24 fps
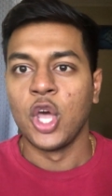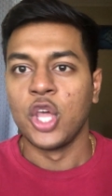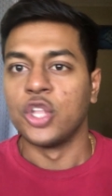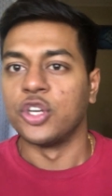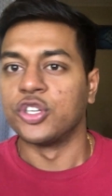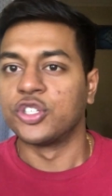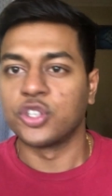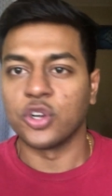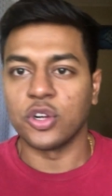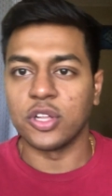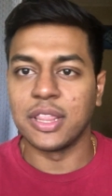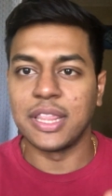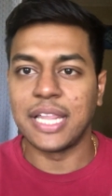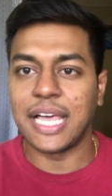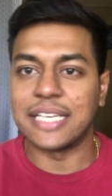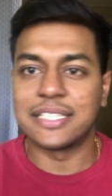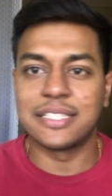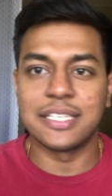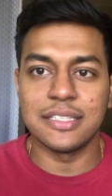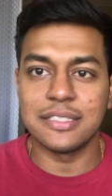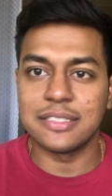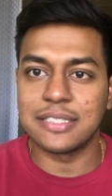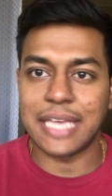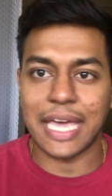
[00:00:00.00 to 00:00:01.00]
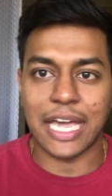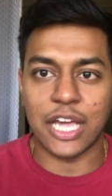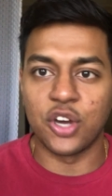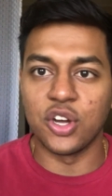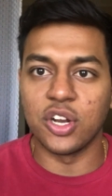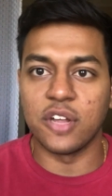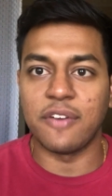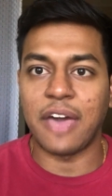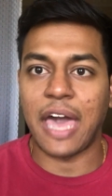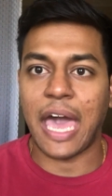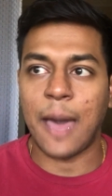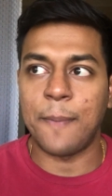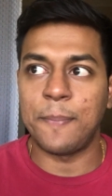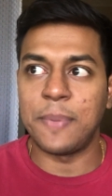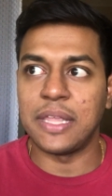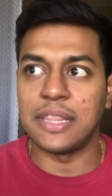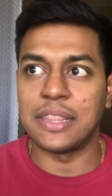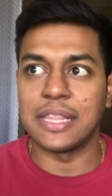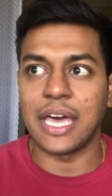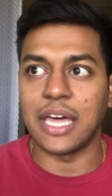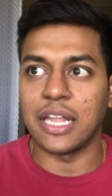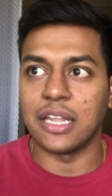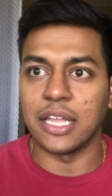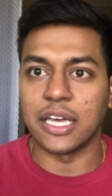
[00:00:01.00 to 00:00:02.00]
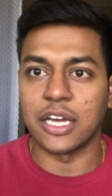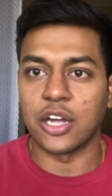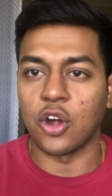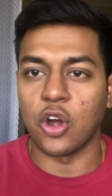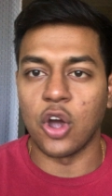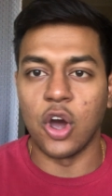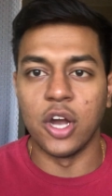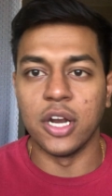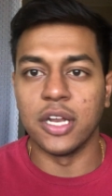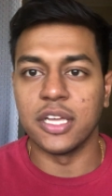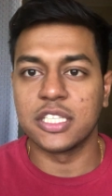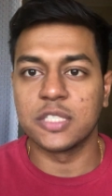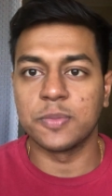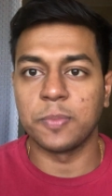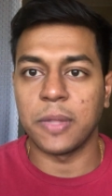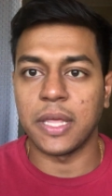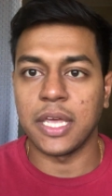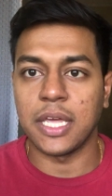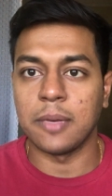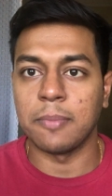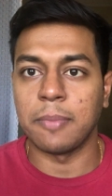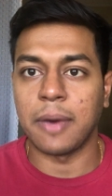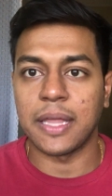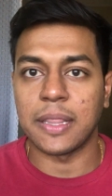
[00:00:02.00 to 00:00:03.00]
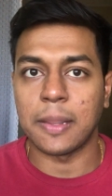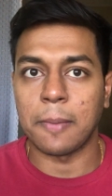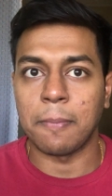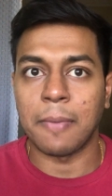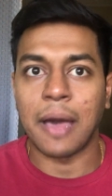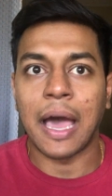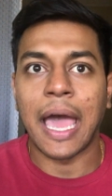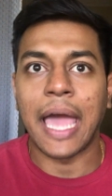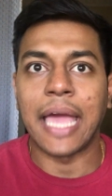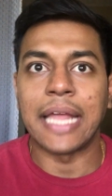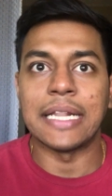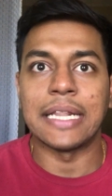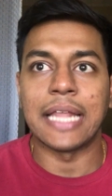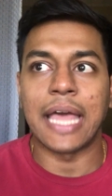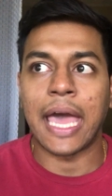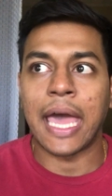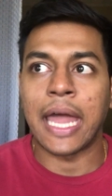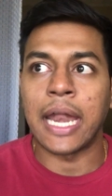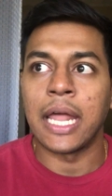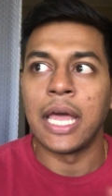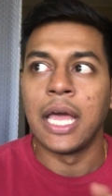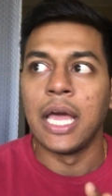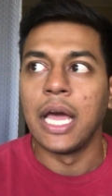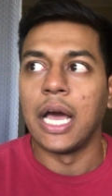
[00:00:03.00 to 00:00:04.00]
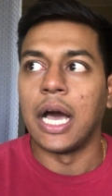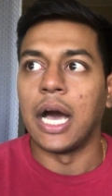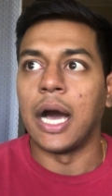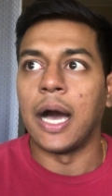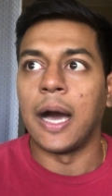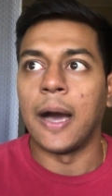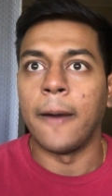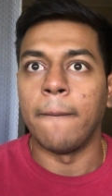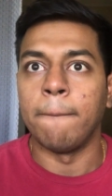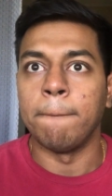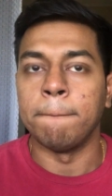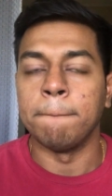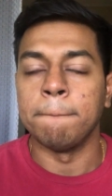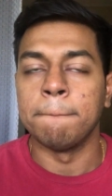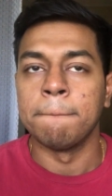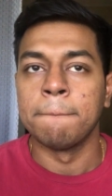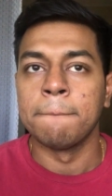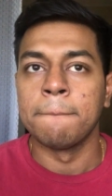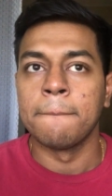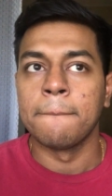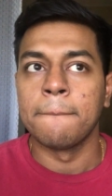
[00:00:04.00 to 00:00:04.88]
there's certain lessons that could have happened that like are unexplained by the mind that um,